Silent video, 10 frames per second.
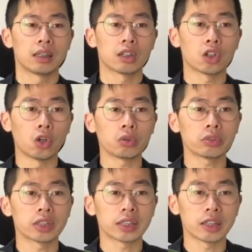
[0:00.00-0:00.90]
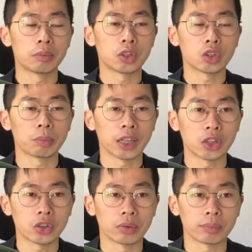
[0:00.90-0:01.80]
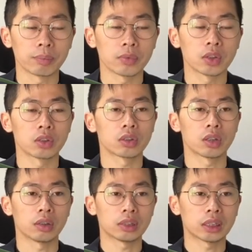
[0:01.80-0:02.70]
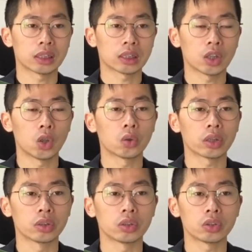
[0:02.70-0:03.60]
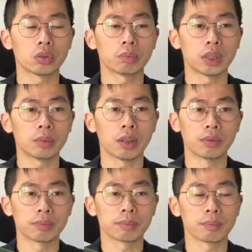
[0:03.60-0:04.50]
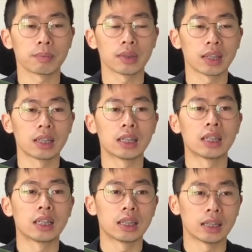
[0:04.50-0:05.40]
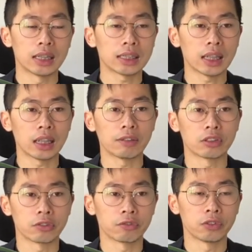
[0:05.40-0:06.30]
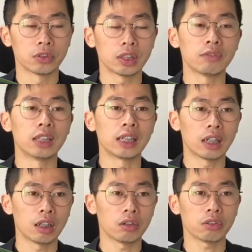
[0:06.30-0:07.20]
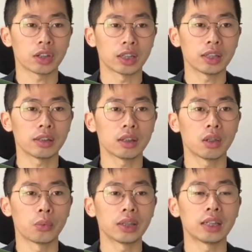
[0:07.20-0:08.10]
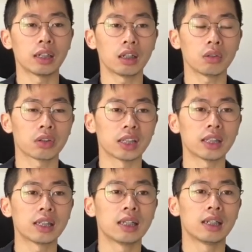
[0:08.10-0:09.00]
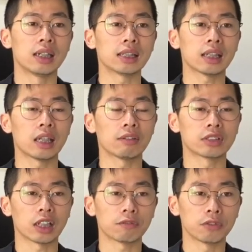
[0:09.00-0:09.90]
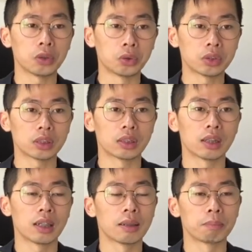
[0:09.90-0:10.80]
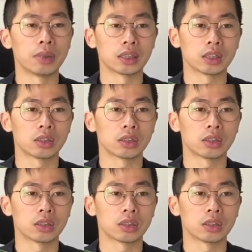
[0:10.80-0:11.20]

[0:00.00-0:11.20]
cold condition patient, some cold condition people, they can have, if they are healthy, when they are healthy, they can have some fruits, but